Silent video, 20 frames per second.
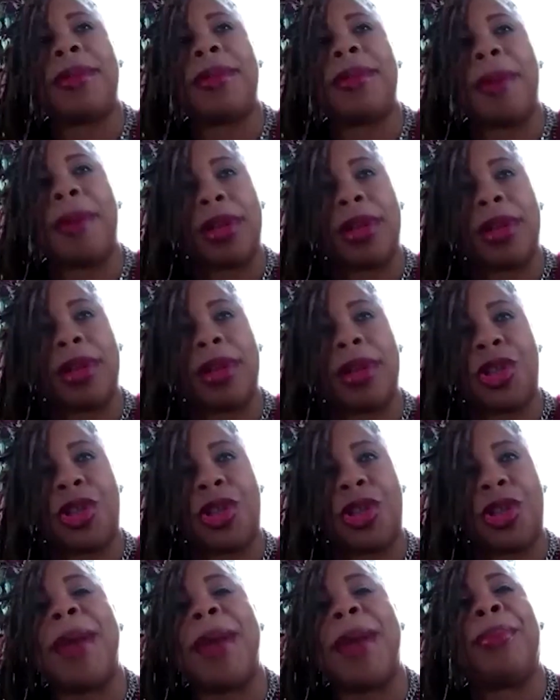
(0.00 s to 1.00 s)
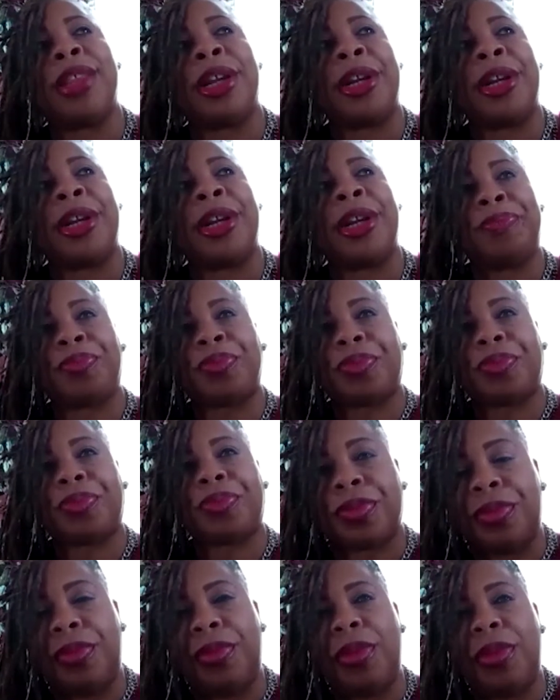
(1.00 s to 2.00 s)
short story, my brother,
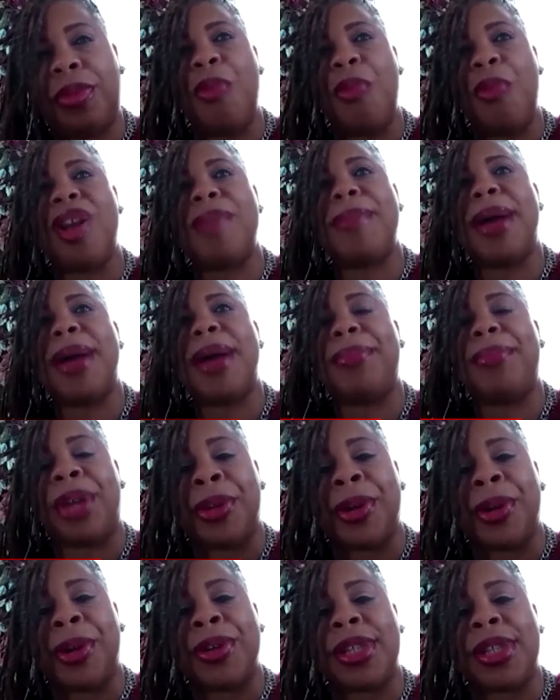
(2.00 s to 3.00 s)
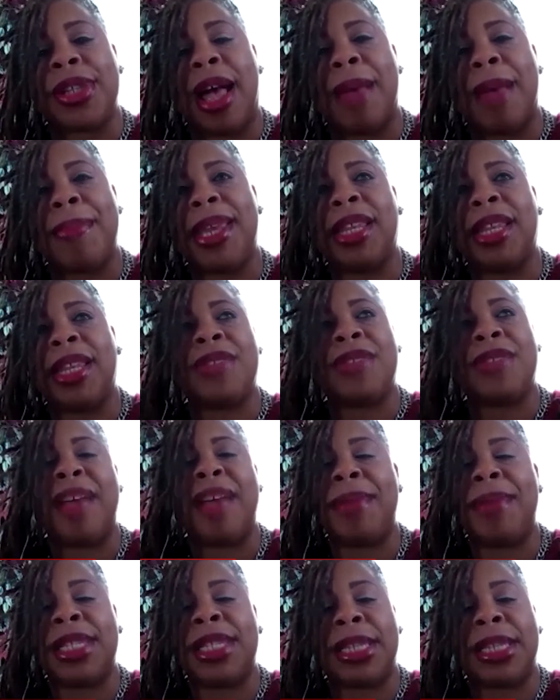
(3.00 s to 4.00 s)
one of my brothers, he lives 5
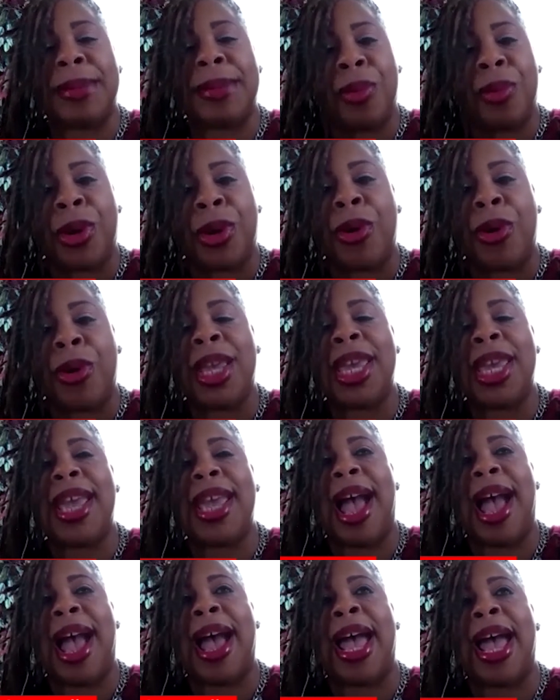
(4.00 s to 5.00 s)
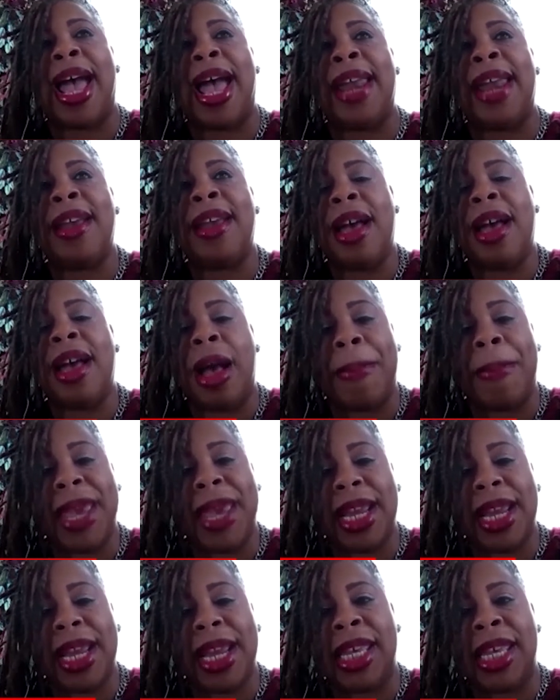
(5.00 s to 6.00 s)
minutes up the road. He had a
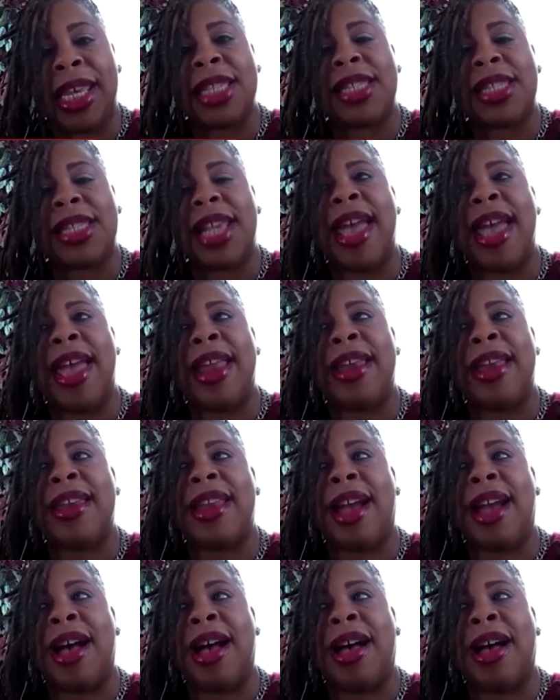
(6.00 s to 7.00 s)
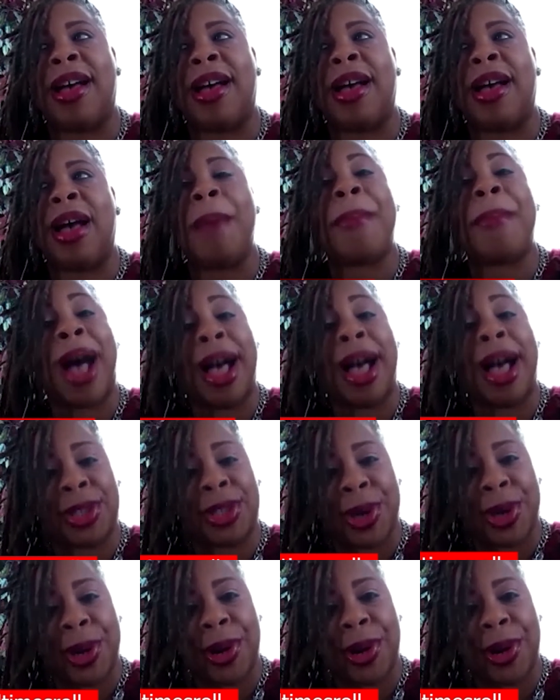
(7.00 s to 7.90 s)
Pekingese and a boxer,